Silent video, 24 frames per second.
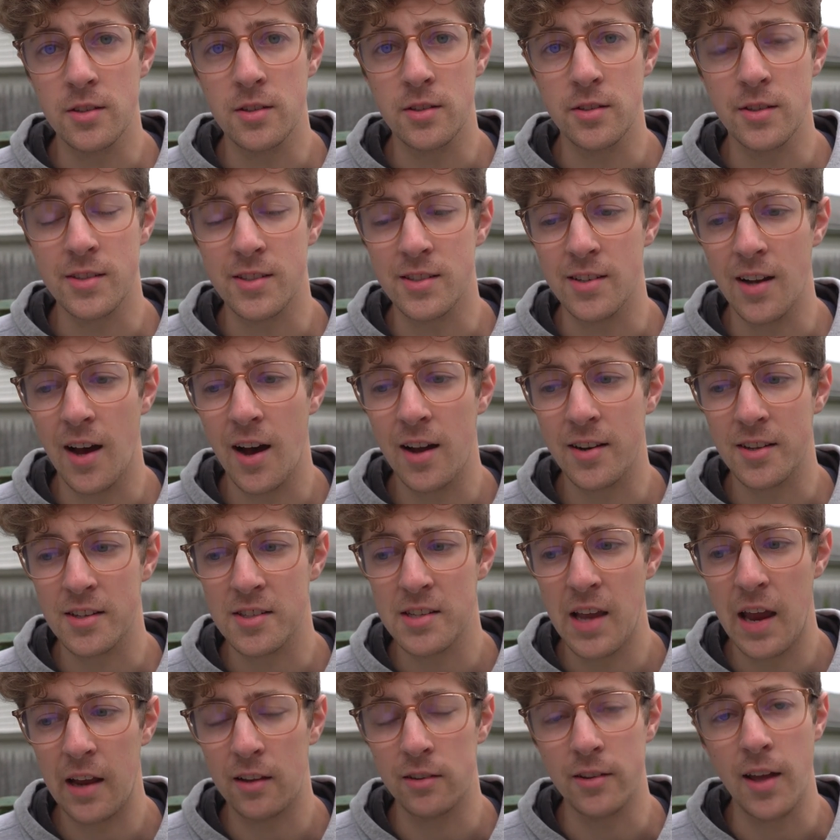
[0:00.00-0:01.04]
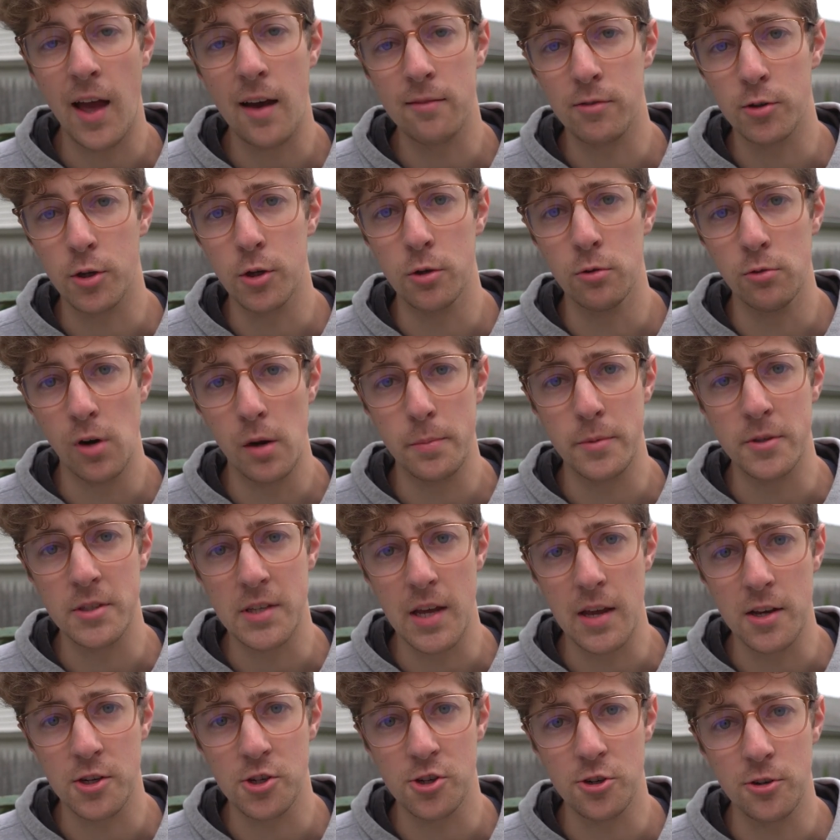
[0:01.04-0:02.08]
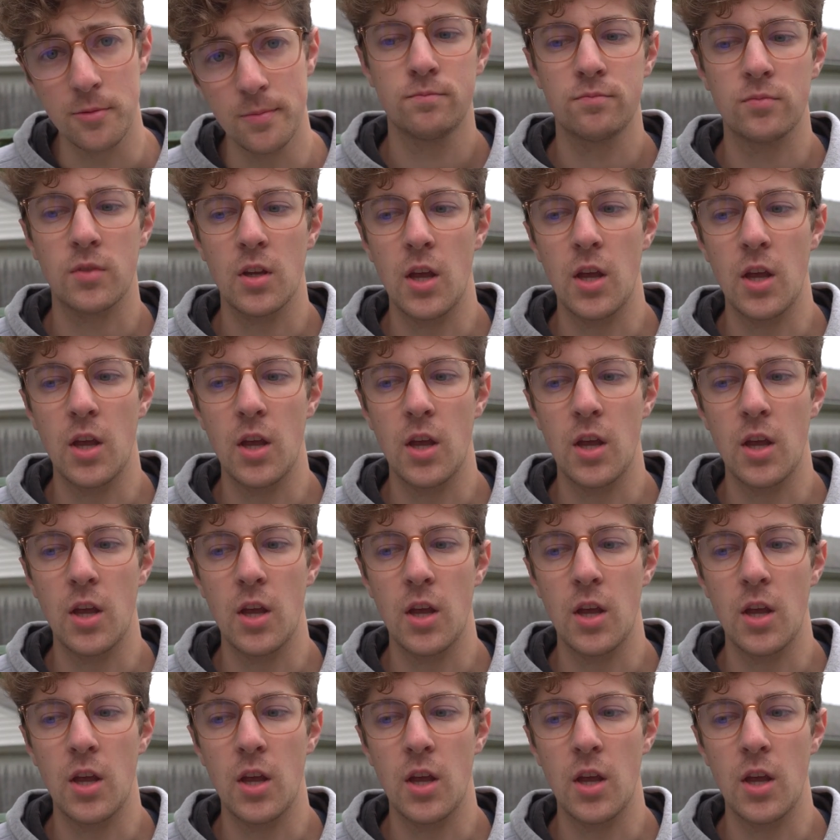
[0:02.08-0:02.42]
does not exactly have a good reputation.